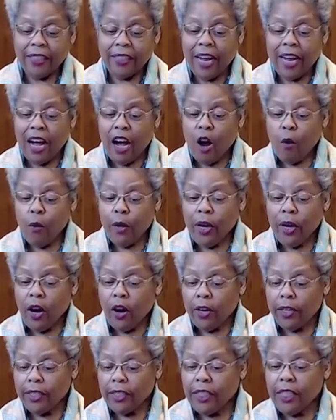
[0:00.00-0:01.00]
as now
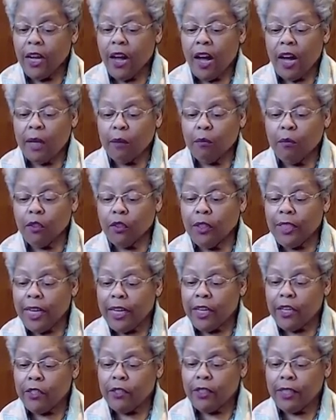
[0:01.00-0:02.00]
we are in a time to
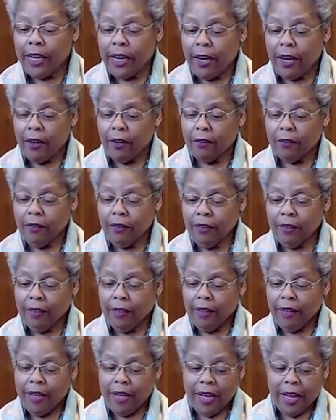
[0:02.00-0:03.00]
tear down,
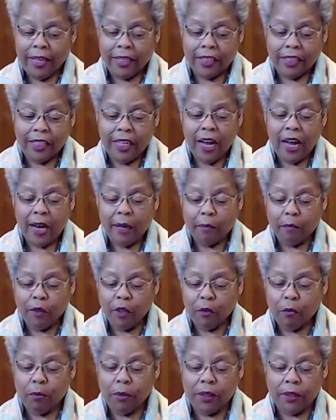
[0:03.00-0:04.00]
and a
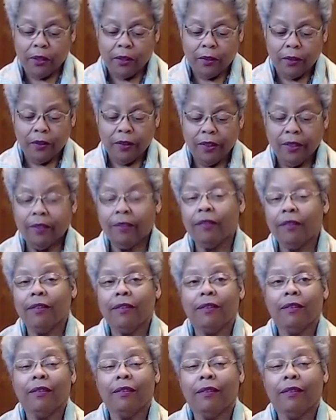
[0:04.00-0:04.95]
time to build,